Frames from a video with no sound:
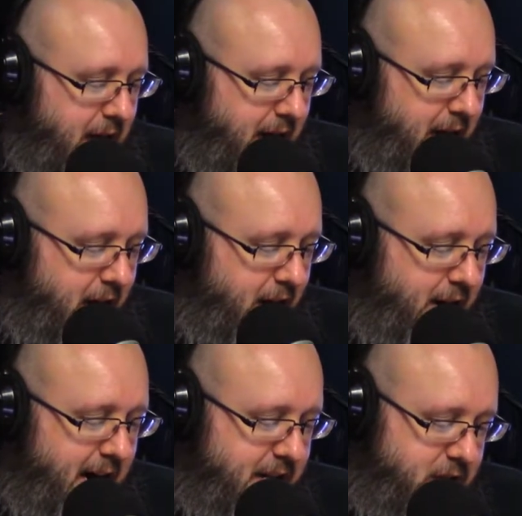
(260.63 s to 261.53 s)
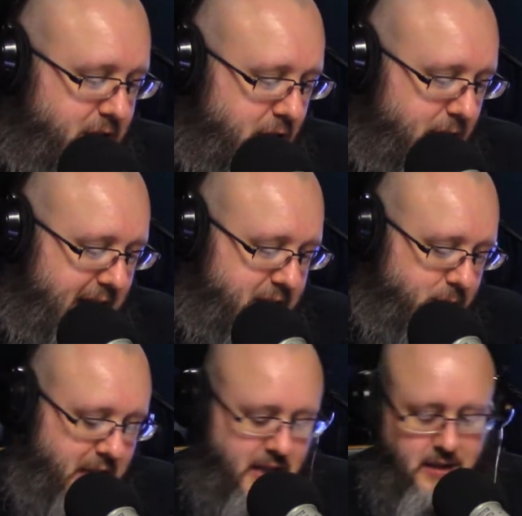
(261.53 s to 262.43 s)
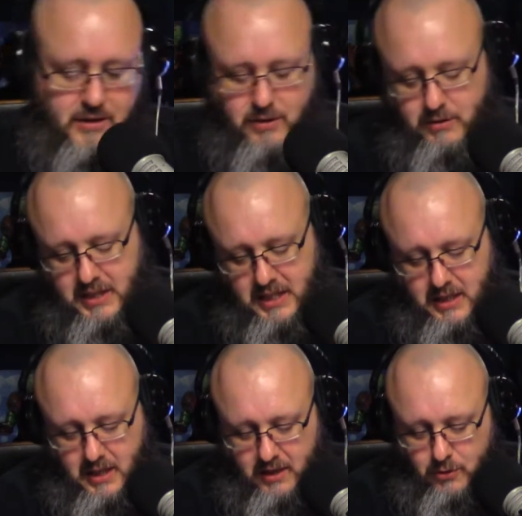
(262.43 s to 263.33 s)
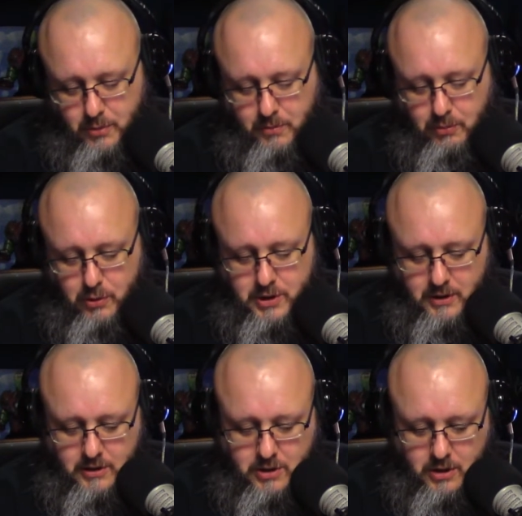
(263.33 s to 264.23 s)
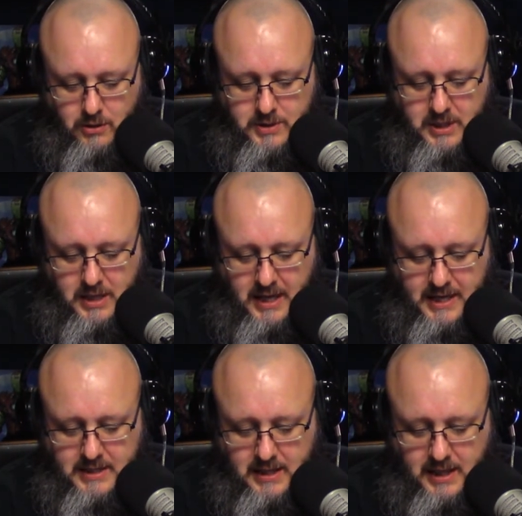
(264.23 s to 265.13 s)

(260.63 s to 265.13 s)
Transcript: All right. So as we get into the normal portion of the show tonight,